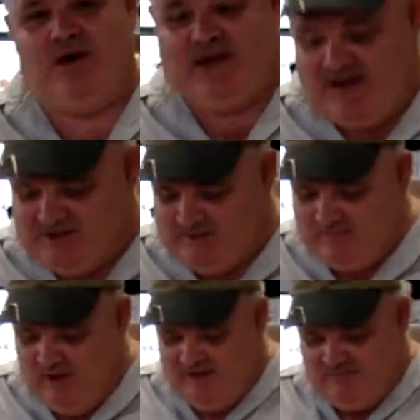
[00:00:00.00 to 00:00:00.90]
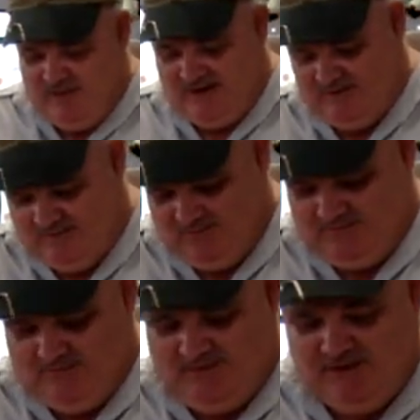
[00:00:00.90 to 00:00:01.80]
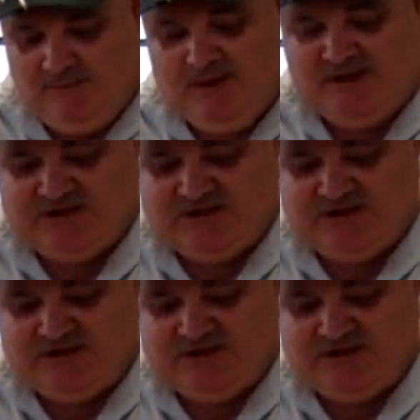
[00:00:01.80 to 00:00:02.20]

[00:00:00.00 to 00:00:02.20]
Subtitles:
want to catch some live bait. In the bait